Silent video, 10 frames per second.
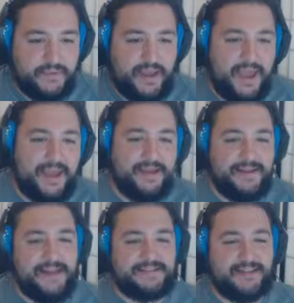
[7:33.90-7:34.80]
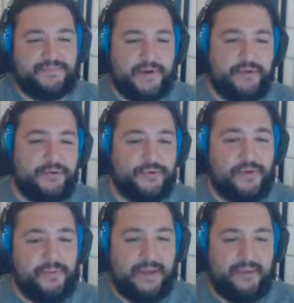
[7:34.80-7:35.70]
Hey, that sounds pretty cool.
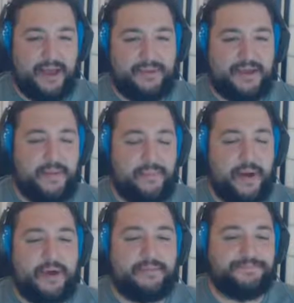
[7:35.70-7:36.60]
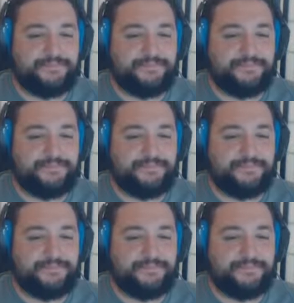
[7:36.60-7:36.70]
Maybe I'll become a poet.